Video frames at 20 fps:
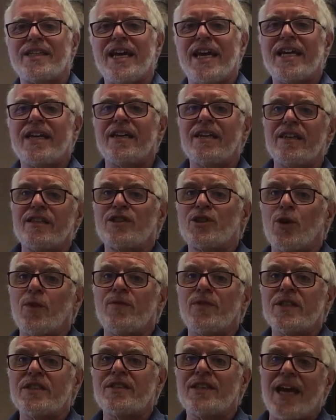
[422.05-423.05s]
and taken to the
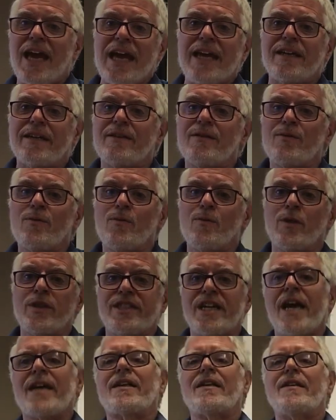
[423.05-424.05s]
surface and
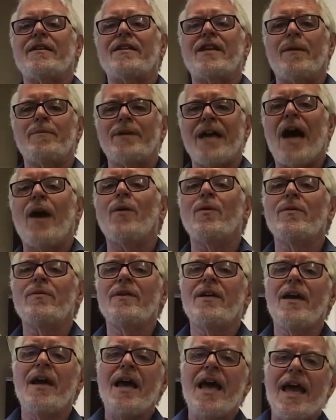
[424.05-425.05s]
rejected, dumped out.
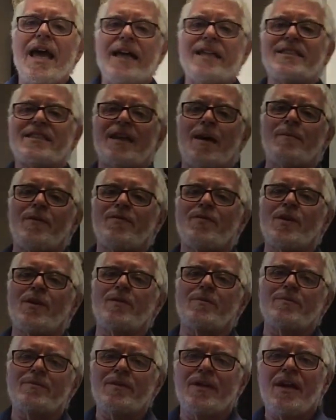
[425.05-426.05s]
In some of
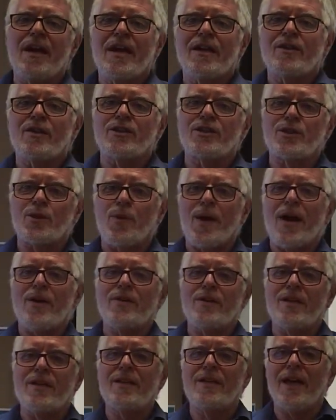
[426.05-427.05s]
them, they're
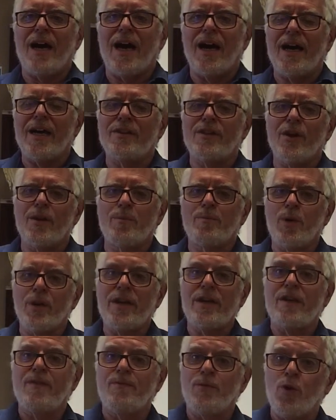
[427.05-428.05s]
surrounded, they're put
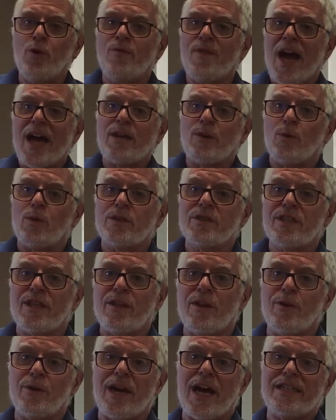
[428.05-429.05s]
into food vacuoles
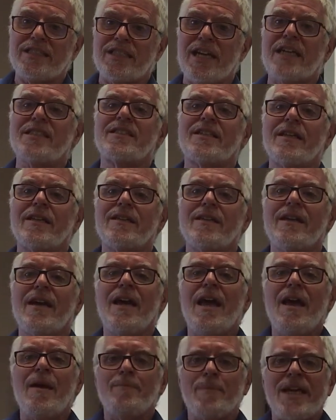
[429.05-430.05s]
and they're digested.
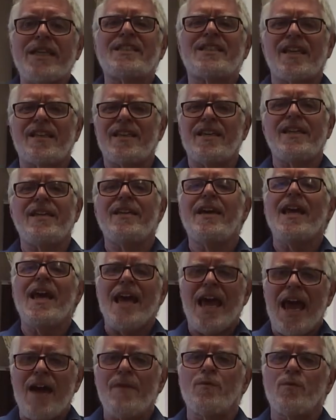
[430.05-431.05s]
Basically,
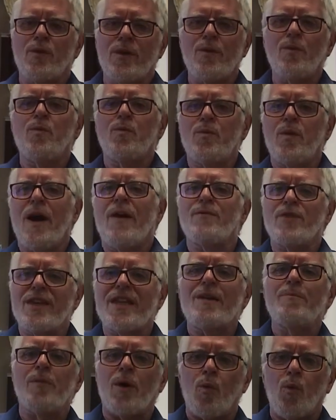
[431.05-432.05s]

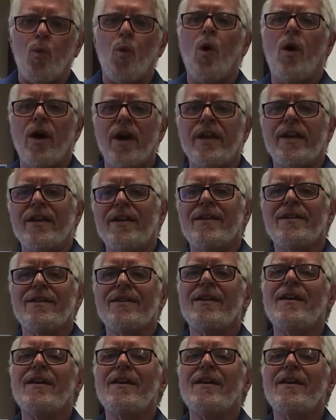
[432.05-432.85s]
everything but one